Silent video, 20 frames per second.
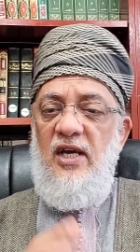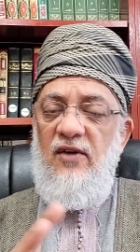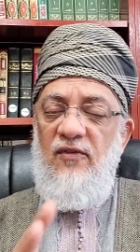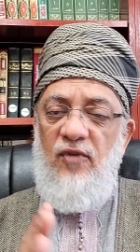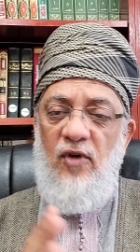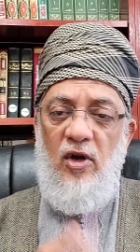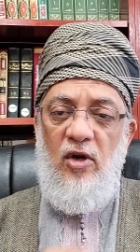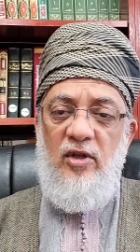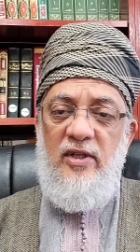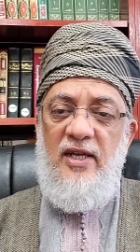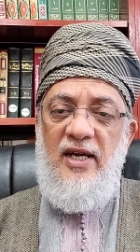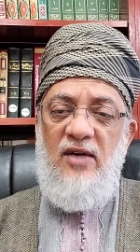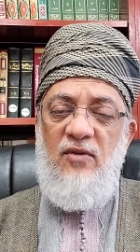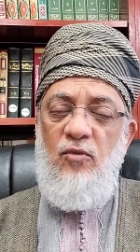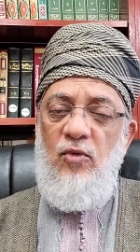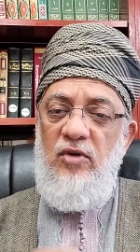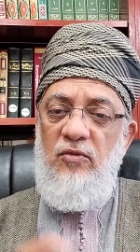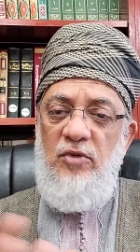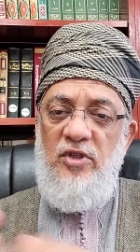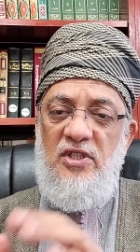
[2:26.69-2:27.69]
Follow that,
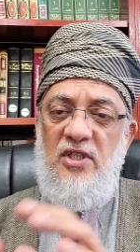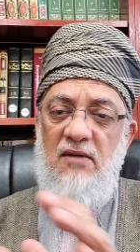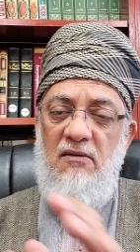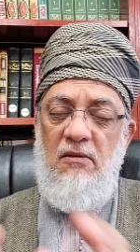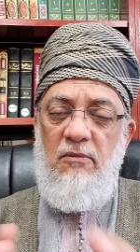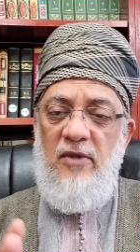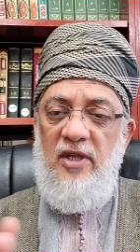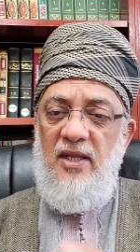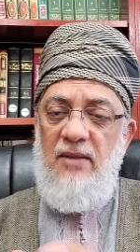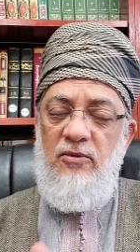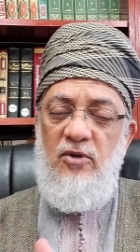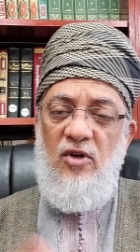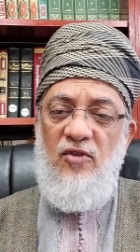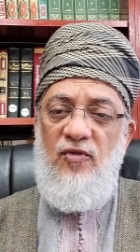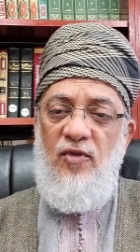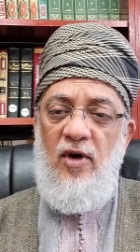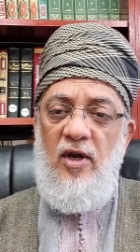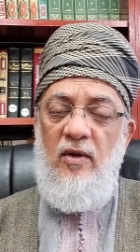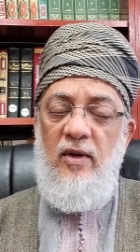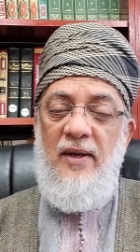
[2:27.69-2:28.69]
whichever madhab you are
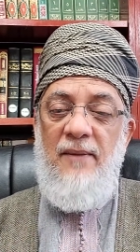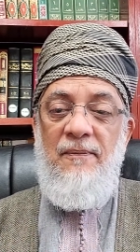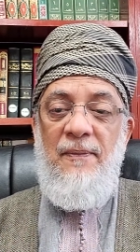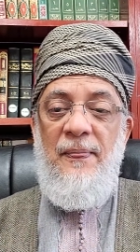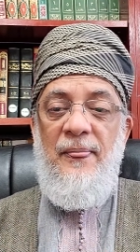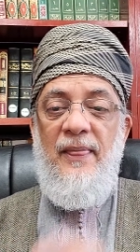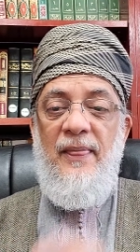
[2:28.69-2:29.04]
following.